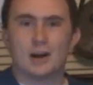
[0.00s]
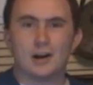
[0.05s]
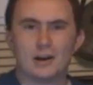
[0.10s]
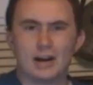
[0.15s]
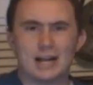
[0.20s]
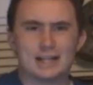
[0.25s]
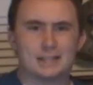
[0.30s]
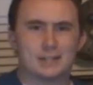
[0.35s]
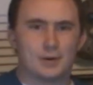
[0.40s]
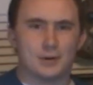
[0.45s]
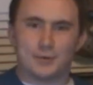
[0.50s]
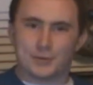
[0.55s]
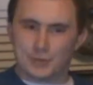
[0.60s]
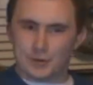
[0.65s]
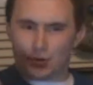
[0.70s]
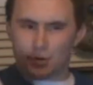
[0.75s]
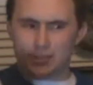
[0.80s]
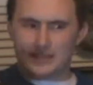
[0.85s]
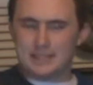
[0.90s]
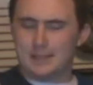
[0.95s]
Alright, so
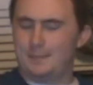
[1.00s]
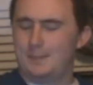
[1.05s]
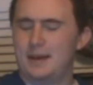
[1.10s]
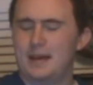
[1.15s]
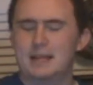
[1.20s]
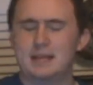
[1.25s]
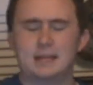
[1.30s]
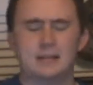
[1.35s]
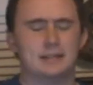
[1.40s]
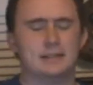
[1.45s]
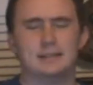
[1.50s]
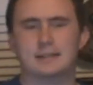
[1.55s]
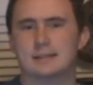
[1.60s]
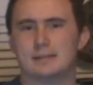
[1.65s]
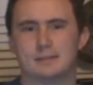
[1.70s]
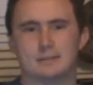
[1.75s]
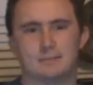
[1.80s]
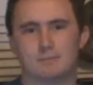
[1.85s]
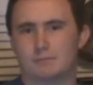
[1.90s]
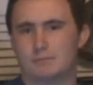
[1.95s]
thoughts,
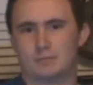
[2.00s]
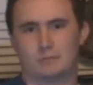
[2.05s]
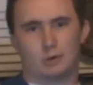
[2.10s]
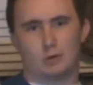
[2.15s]
opinions,